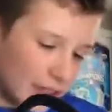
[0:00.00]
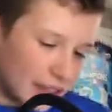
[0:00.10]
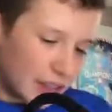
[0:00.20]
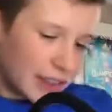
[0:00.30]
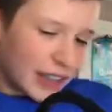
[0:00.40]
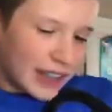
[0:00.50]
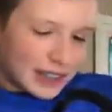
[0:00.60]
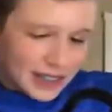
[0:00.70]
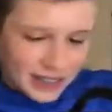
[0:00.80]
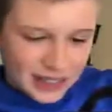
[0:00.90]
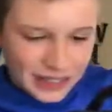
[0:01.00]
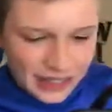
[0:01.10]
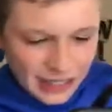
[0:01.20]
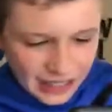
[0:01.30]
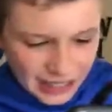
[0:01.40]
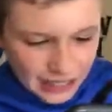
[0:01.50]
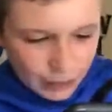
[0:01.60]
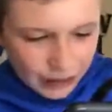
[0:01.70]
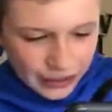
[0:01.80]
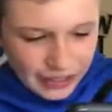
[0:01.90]
to tell you guys. And now
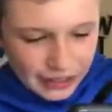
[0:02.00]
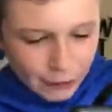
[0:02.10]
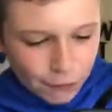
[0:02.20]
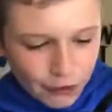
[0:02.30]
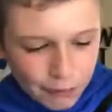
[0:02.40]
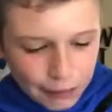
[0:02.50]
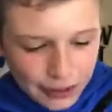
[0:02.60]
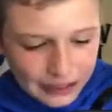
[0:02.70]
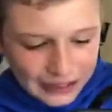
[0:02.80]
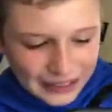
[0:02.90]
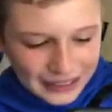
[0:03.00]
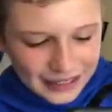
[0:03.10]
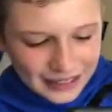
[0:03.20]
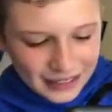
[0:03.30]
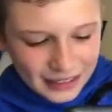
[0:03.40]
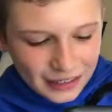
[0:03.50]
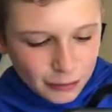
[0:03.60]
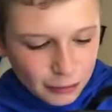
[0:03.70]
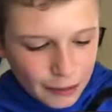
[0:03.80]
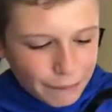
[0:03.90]
we can get into the fun part. Let's
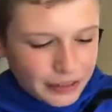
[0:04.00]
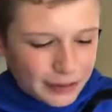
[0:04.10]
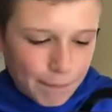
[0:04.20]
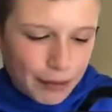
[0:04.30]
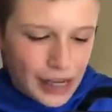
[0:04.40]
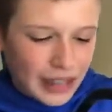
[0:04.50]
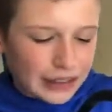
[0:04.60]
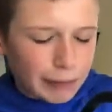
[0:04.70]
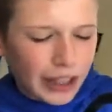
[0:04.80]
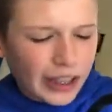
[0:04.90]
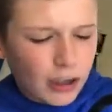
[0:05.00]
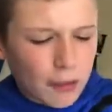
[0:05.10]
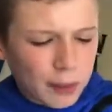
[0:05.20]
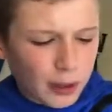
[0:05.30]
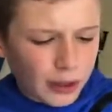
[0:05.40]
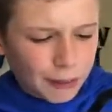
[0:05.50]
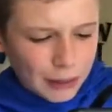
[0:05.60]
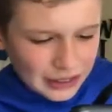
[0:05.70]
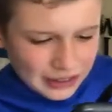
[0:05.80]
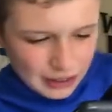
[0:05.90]
rip some packs. I'm not going to open all the
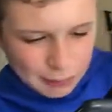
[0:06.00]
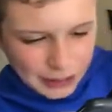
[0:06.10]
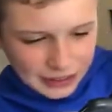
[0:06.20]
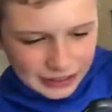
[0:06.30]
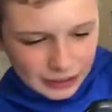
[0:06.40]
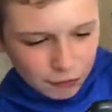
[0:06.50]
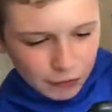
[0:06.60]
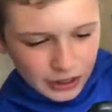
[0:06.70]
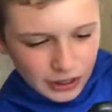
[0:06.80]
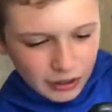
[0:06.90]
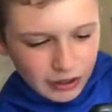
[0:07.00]
packs in this box in this video,